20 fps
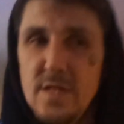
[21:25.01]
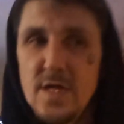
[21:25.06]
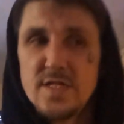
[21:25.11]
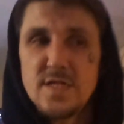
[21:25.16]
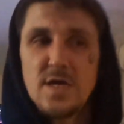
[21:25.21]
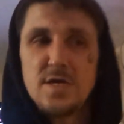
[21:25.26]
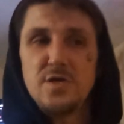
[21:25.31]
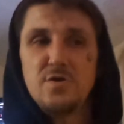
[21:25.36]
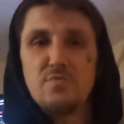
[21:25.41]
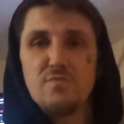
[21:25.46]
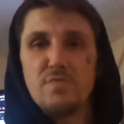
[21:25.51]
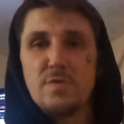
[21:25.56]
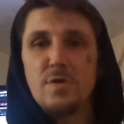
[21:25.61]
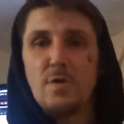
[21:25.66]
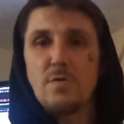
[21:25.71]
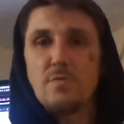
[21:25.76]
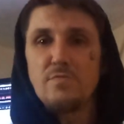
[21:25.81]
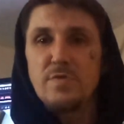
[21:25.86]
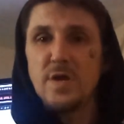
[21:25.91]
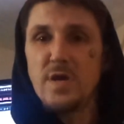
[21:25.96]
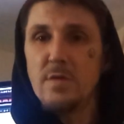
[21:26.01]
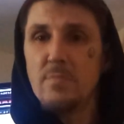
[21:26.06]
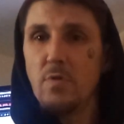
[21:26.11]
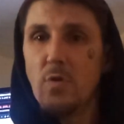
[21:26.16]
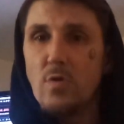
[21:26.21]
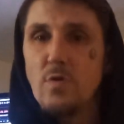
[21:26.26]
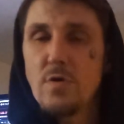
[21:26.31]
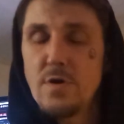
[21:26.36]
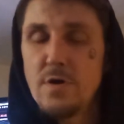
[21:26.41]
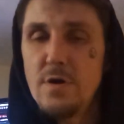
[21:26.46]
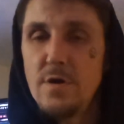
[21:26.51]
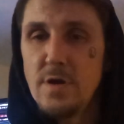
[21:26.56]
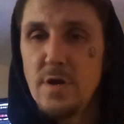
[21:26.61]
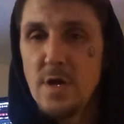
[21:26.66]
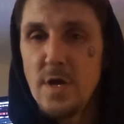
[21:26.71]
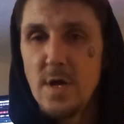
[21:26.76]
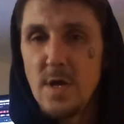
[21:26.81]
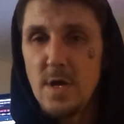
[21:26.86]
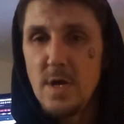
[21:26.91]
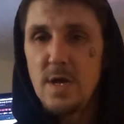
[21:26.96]
That's how you are reborn
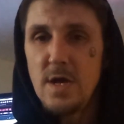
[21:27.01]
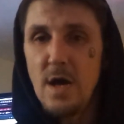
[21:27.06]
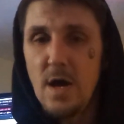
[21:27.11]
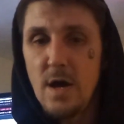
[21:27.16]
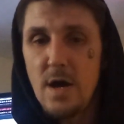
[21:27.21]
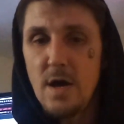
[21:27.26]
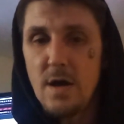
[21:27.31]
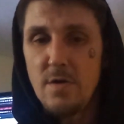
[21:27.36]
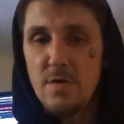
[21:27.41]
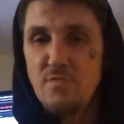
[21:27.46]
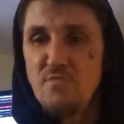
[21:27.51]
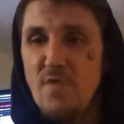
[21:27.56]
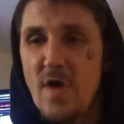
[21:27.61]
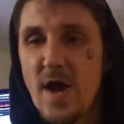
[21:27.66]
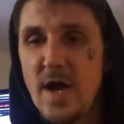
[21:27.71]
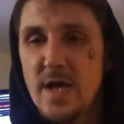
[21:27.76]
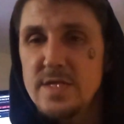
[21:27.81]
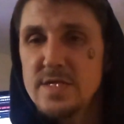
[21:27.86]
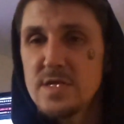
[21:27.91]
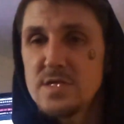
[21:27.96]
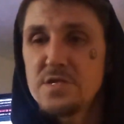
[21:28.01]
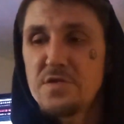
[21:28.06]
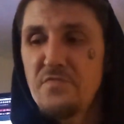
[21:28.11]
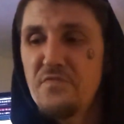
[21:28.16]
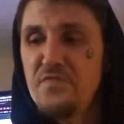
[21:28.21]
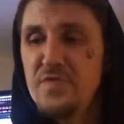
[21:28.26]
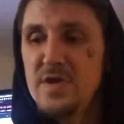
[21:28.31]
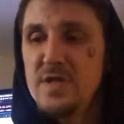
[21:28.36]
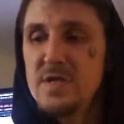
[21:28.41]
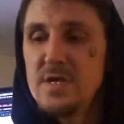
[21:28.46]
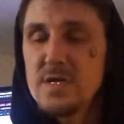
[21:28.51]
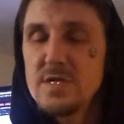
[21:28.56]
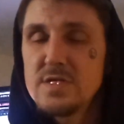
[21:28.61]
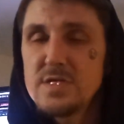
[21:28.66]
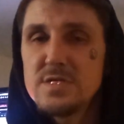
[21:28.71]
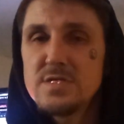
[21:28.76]
and rise as the phoenix.